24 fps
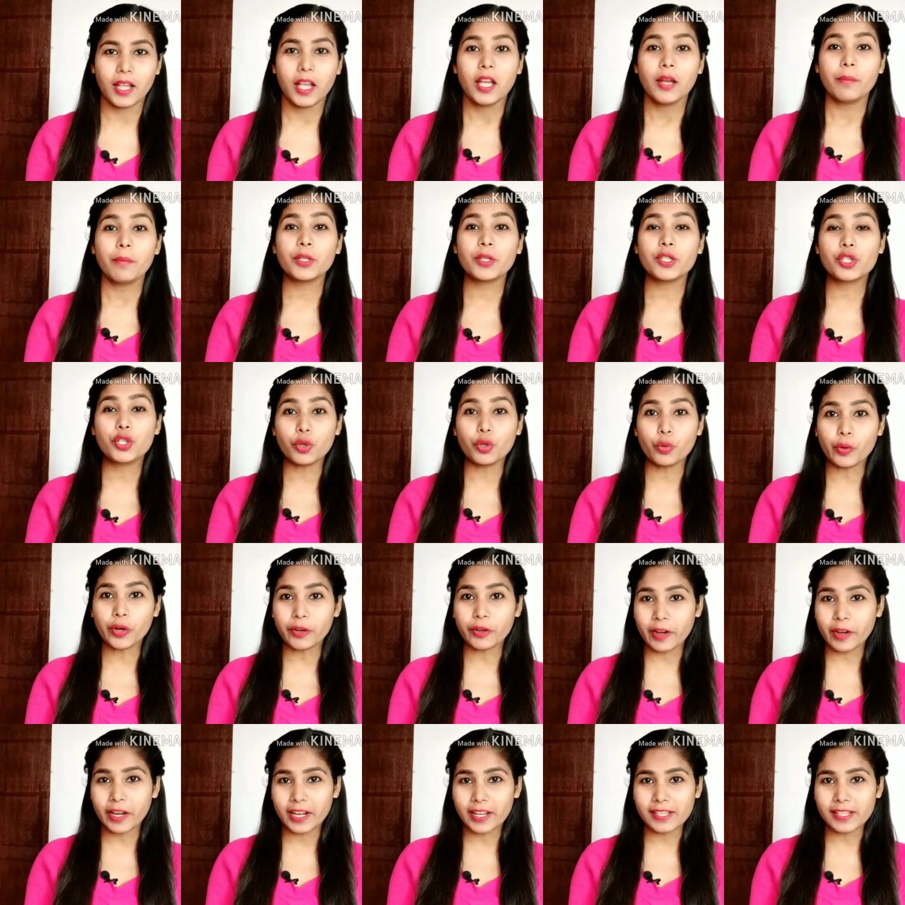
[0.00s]
But do we
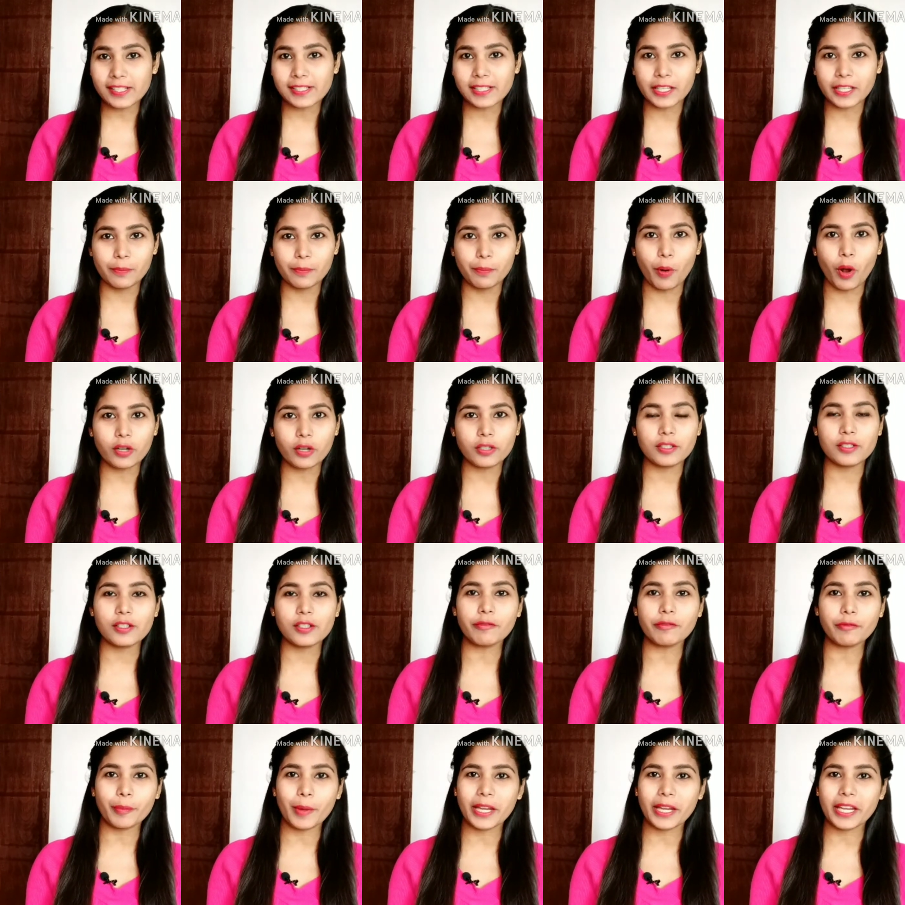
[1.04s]
realize the importance
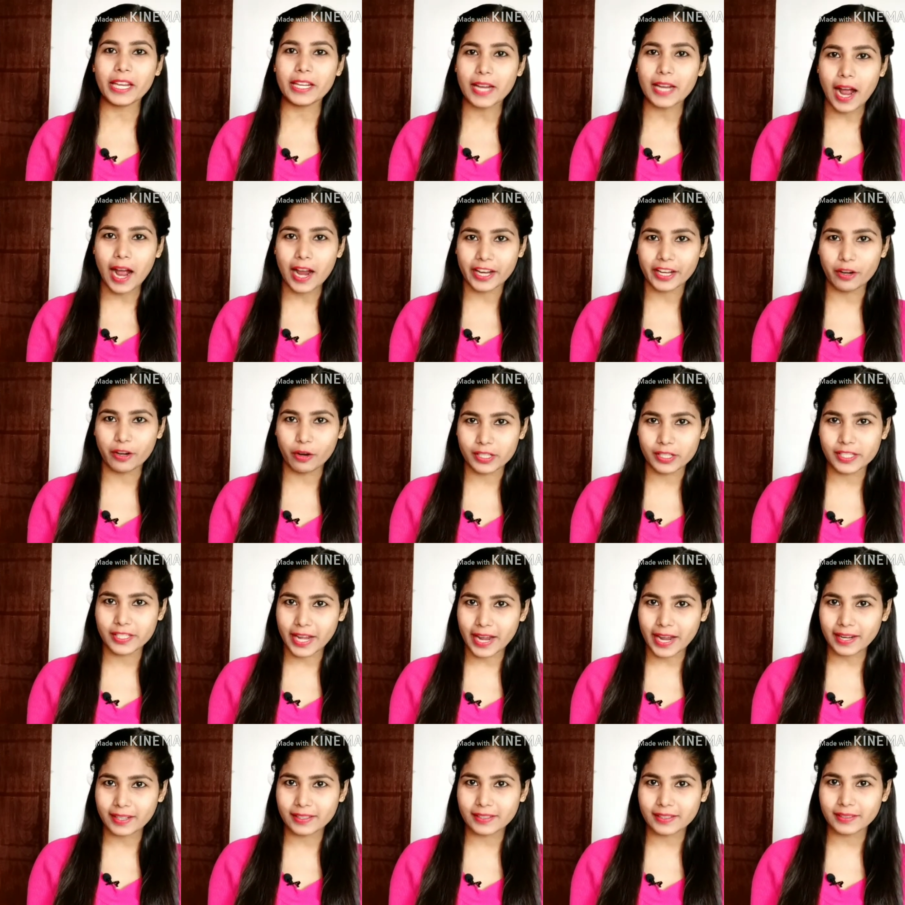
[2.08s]
of making eye
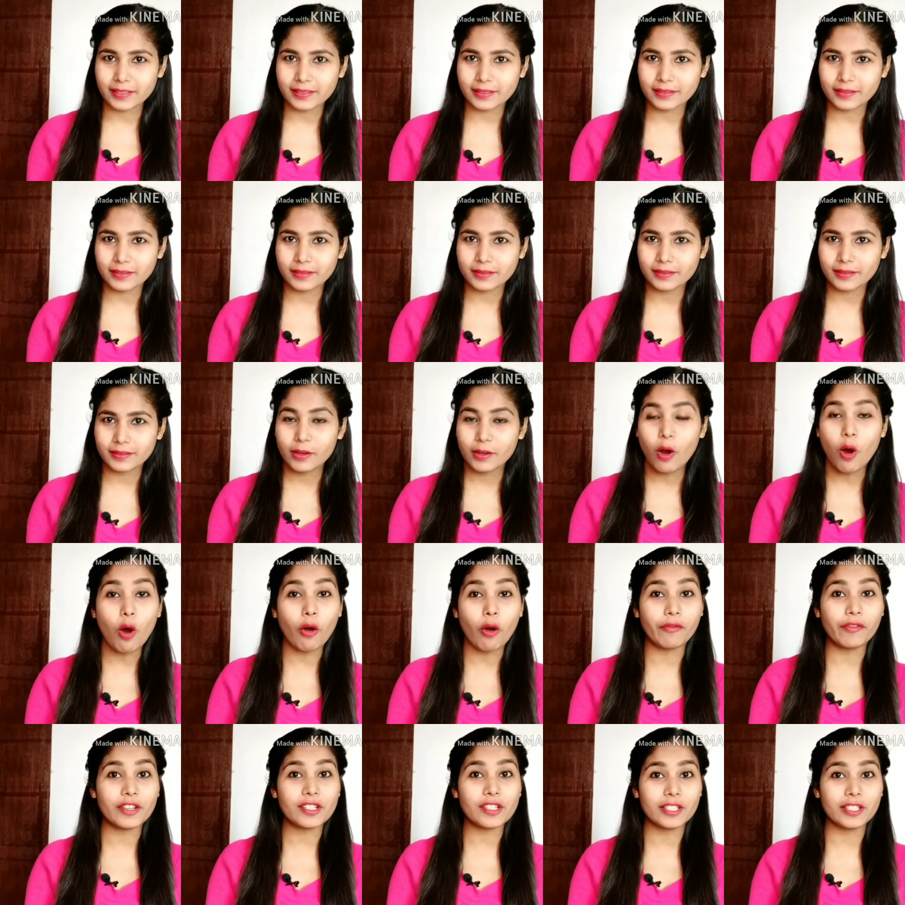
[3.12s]
contact?
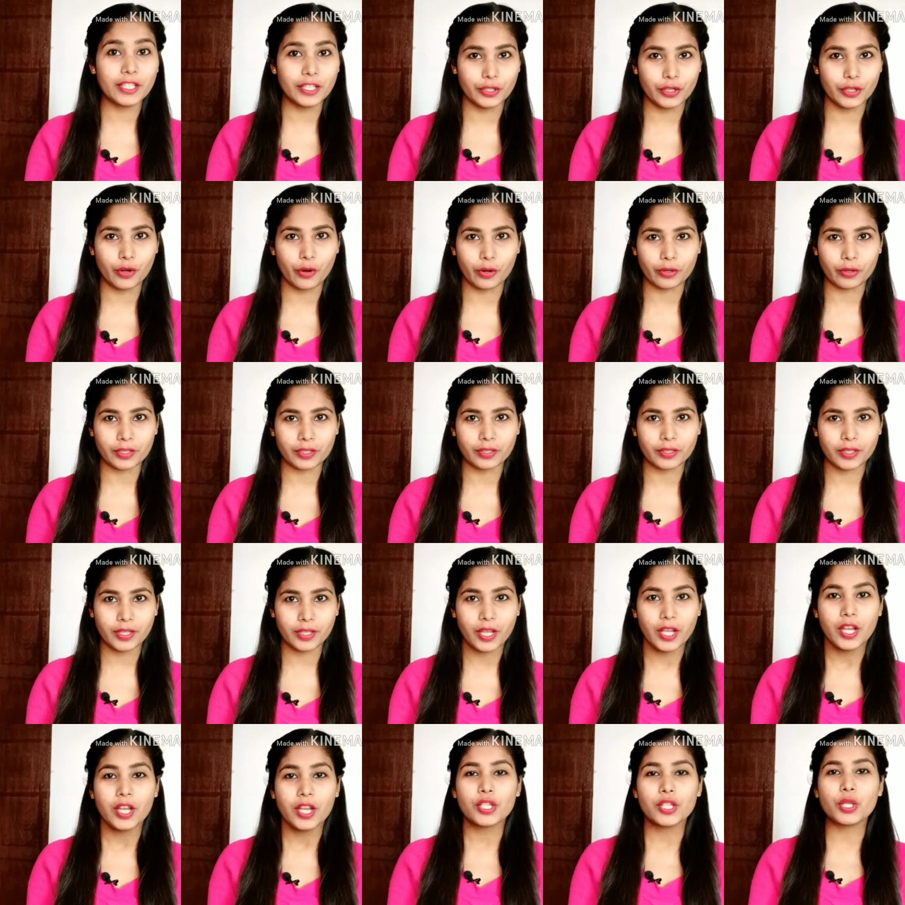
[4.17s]
Obviously not.
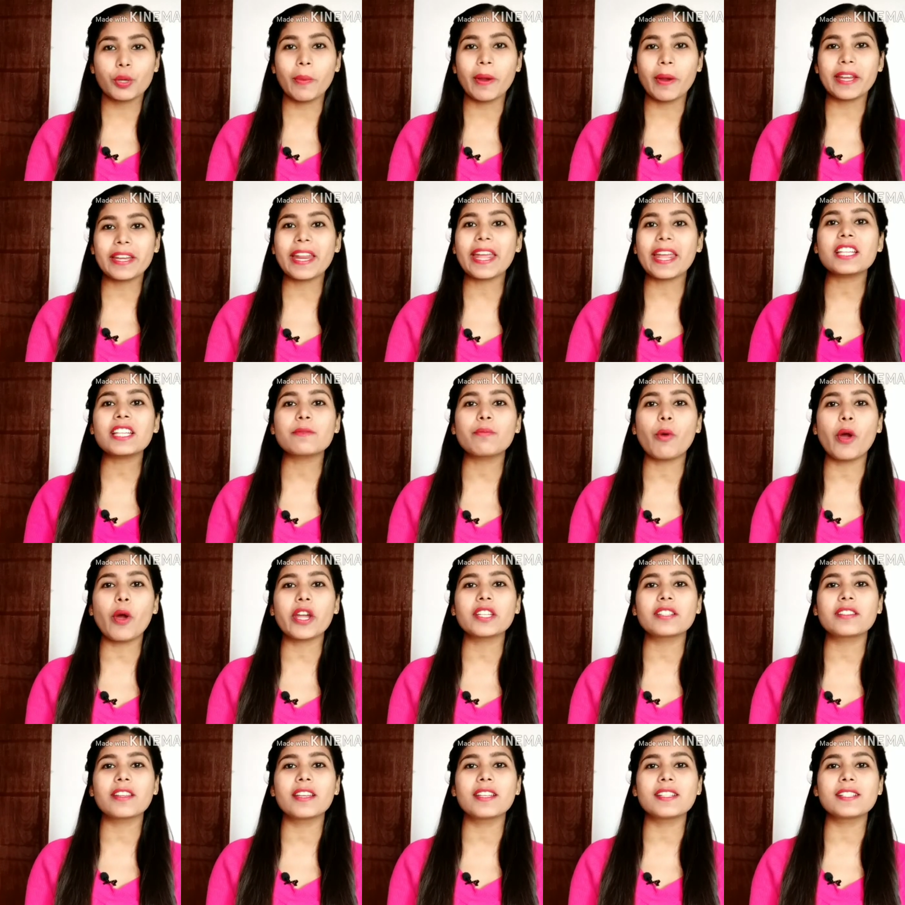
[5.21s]
So my next
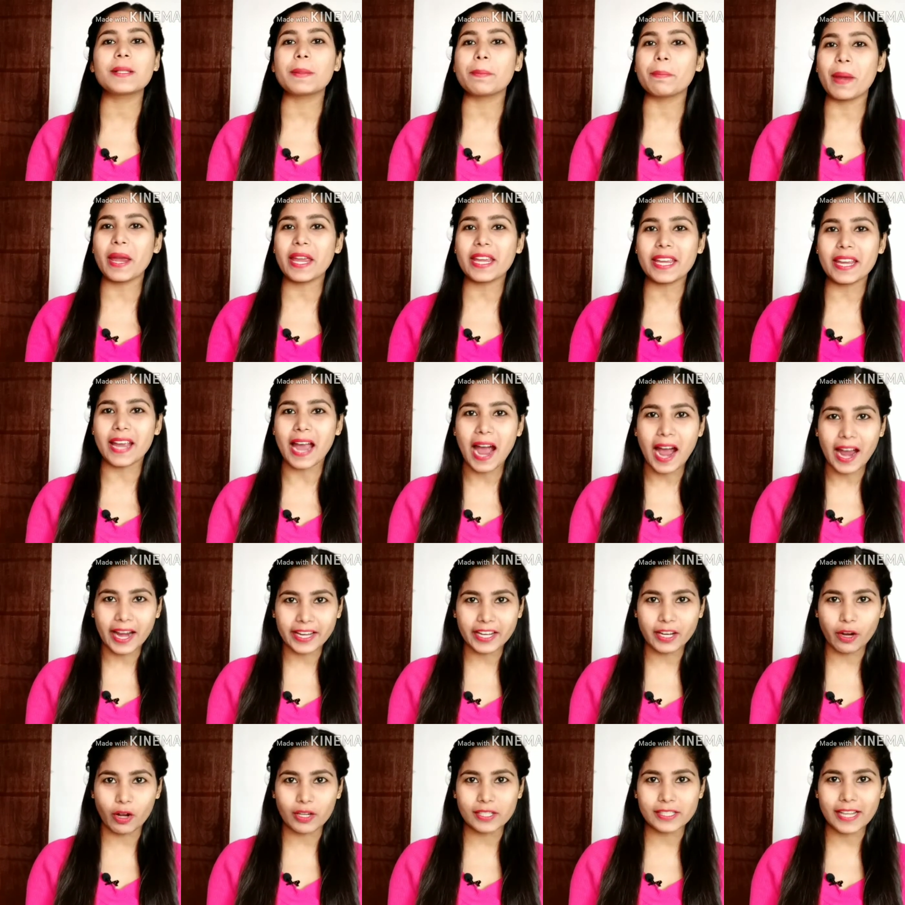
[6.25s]
point is, make eye
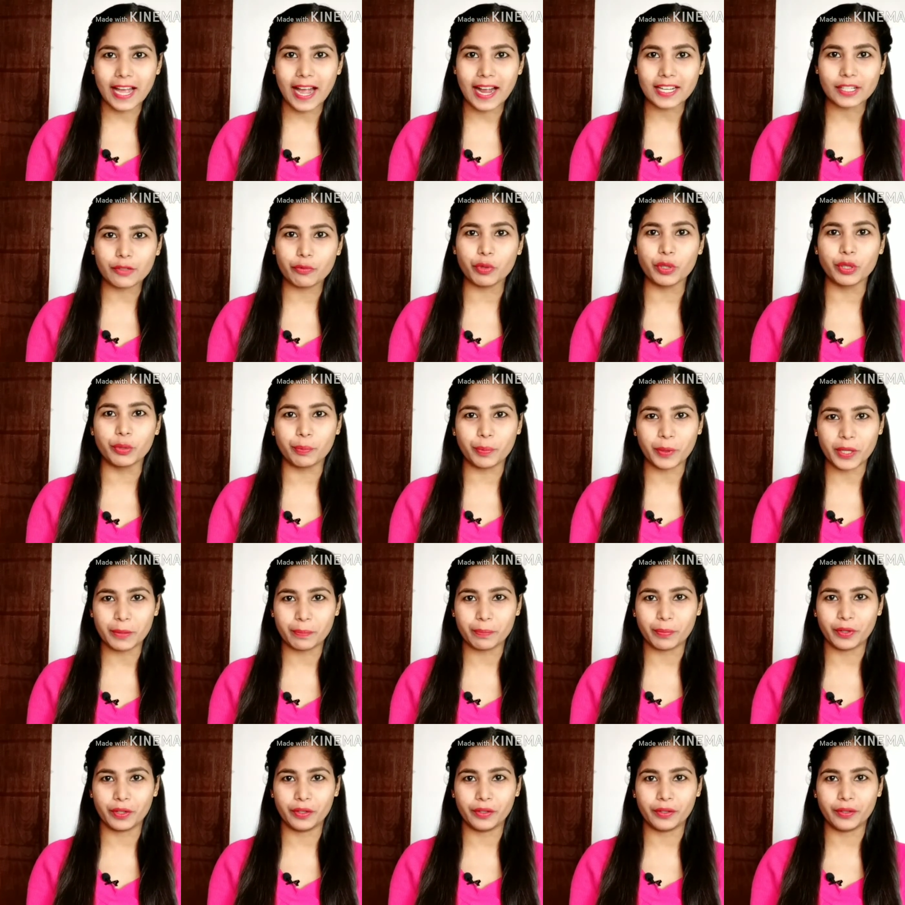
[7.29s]
contact with the
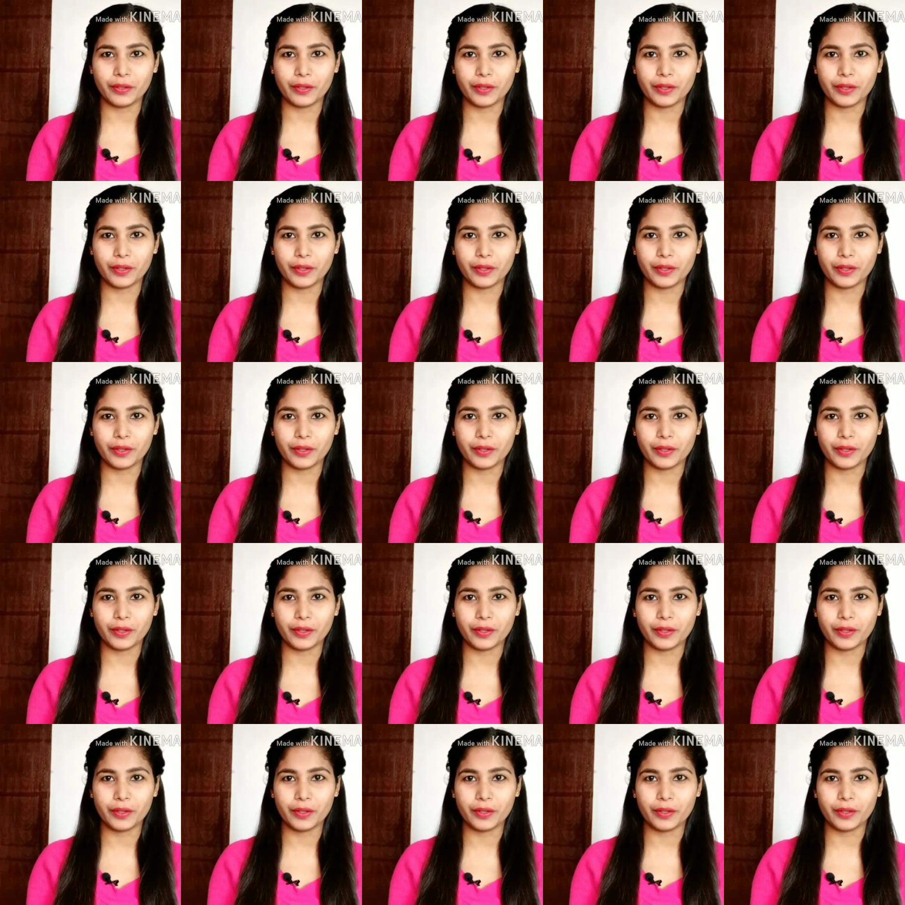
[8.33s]
people.